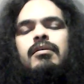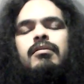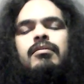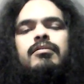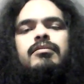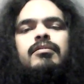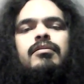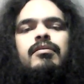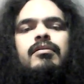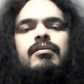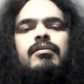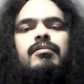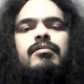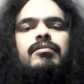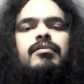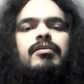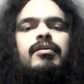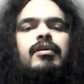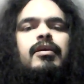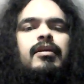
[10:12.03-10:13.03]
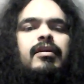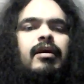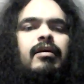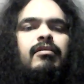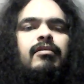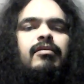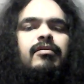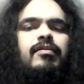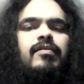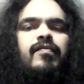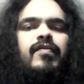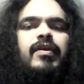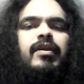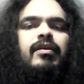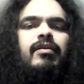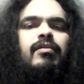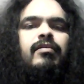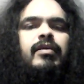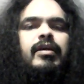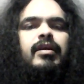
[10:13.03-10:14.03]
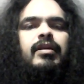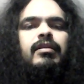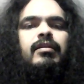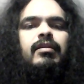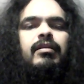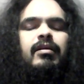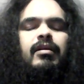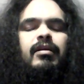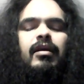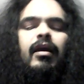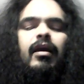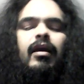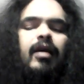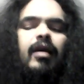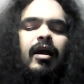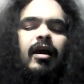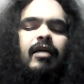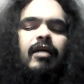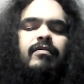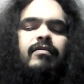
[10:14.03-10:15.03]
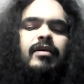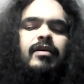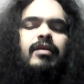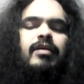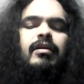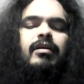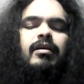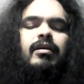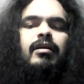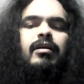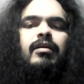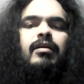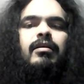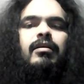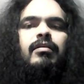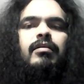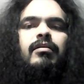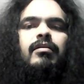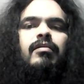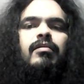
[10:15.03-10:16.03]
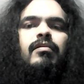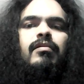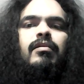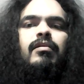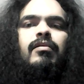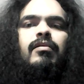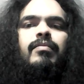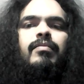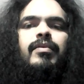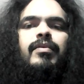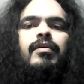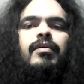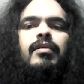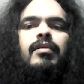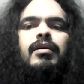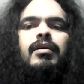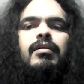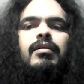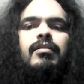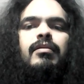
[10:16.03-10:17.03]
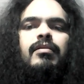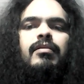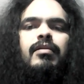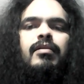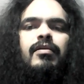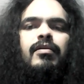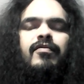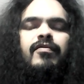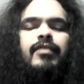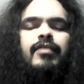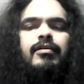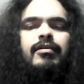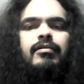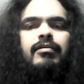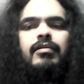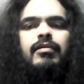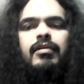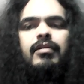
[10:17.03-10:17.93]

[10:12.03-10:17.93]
so you can download the video and have it in your computer or your phone.